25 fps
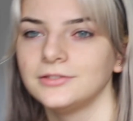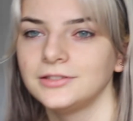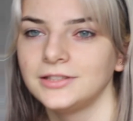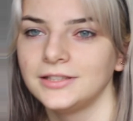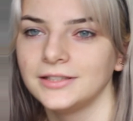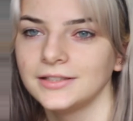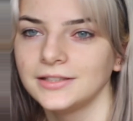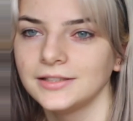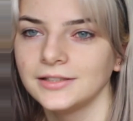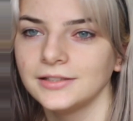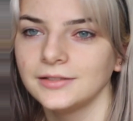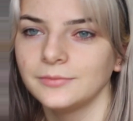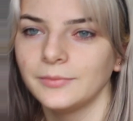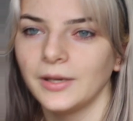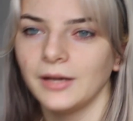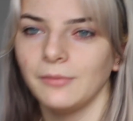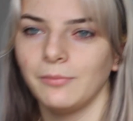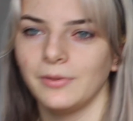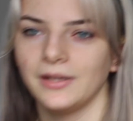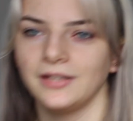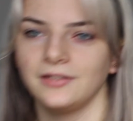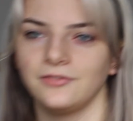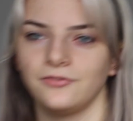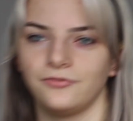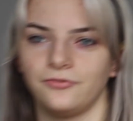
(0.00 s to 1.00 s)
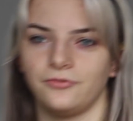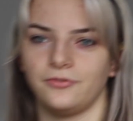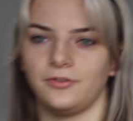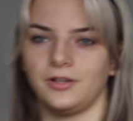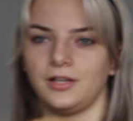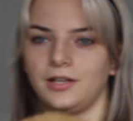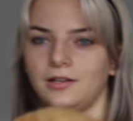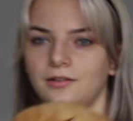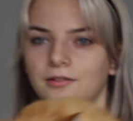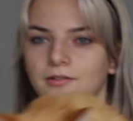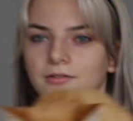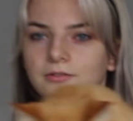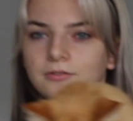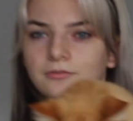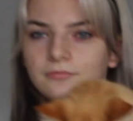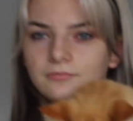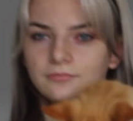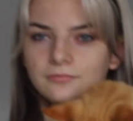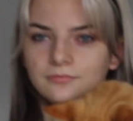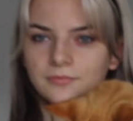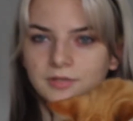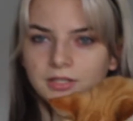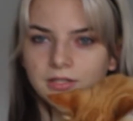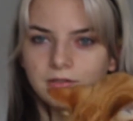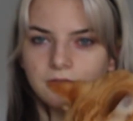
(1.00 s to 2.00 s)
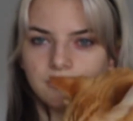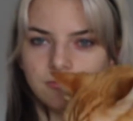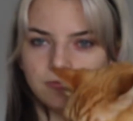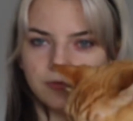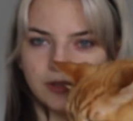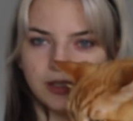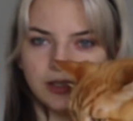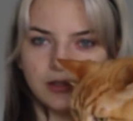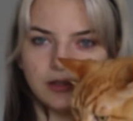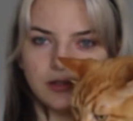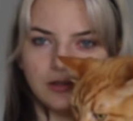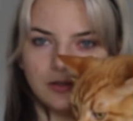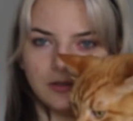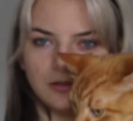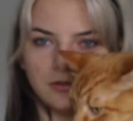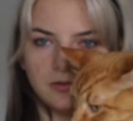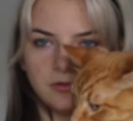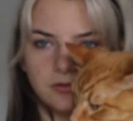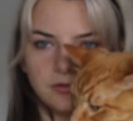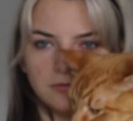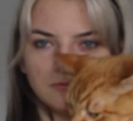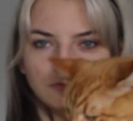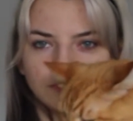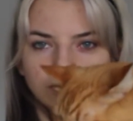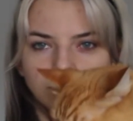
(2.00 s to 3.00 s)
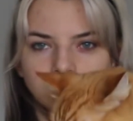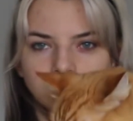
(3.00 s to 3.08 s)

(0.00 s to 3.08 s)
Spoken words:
This is my best friend, Mr. Whiskers.